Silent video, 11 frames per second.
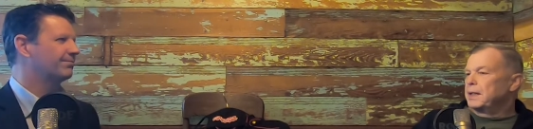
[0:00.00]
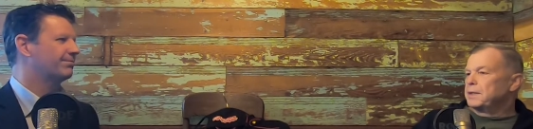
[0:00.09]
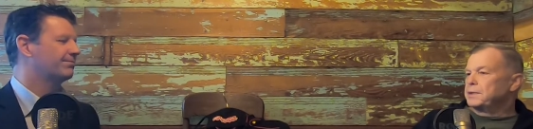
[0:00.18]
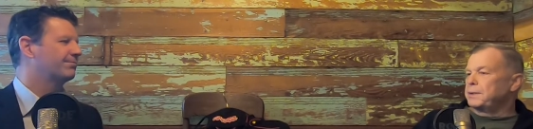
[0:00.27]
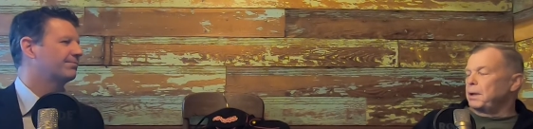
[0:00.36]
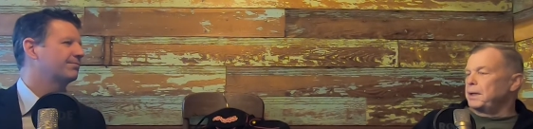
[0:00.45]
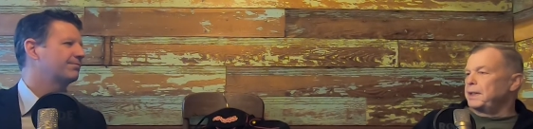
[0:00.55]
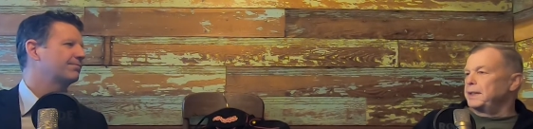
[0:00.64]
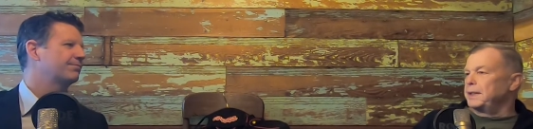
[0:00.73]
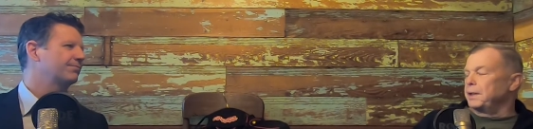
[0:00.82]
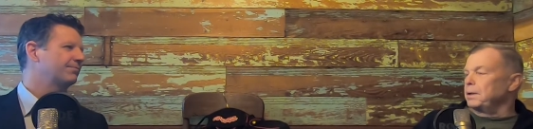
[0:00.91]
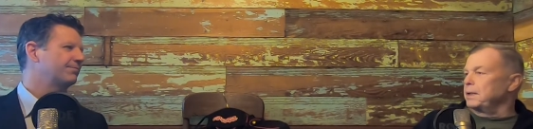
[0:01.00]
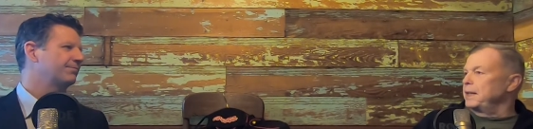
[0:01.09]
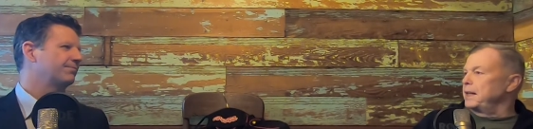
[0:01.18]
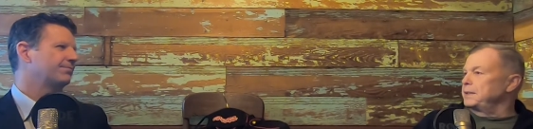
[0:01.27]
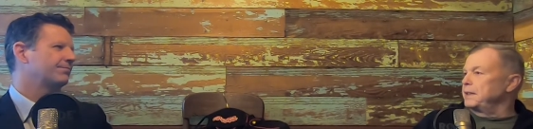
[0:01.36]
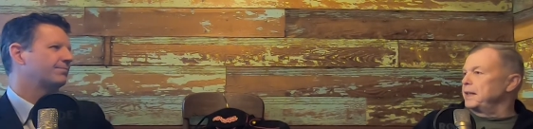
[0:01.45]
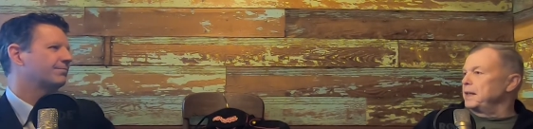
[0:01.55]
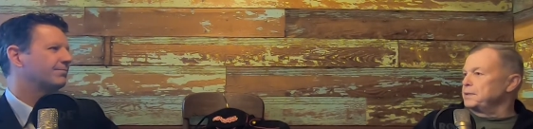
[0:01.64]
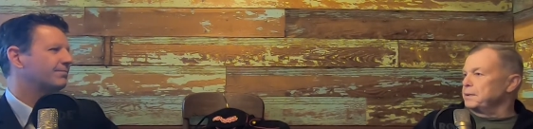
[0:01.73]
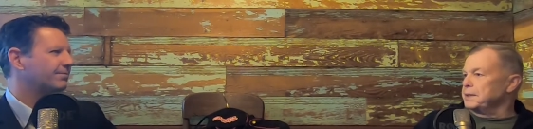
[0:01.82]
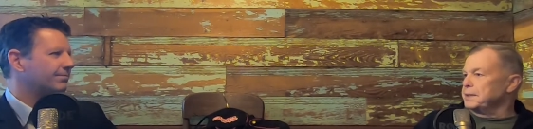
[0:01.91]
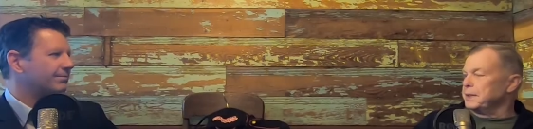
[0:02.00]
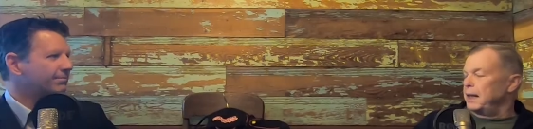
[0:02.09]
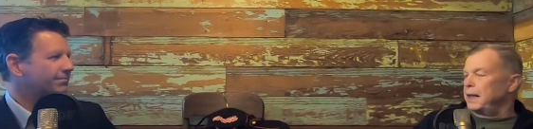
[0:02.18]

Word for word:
Speaker 1: started in the early 1900s.